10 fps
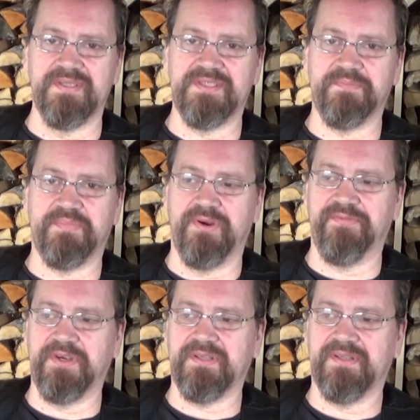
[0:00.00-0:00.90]
It's a
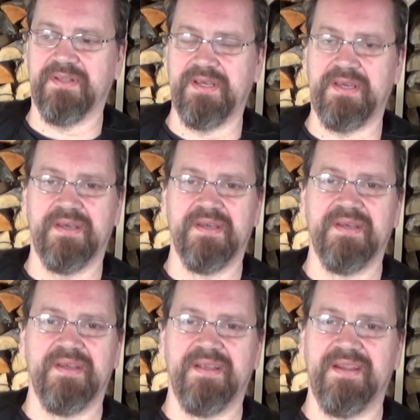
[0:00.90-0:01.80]
perfectly
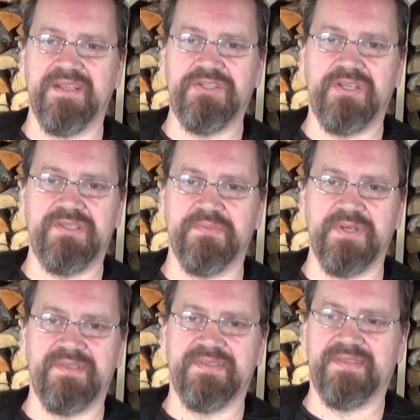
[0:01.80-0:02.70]

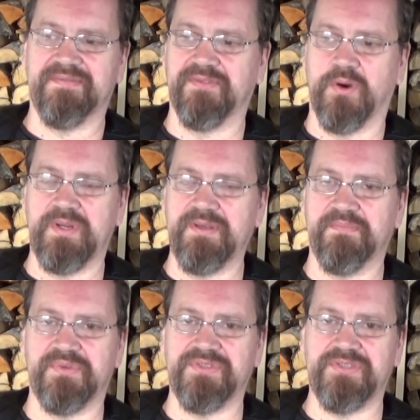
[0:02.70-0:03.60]
legitimate voting
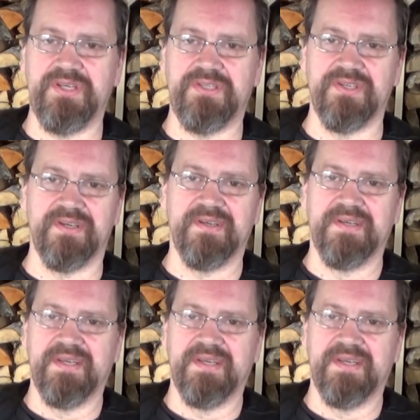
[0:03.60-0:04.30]
procedure,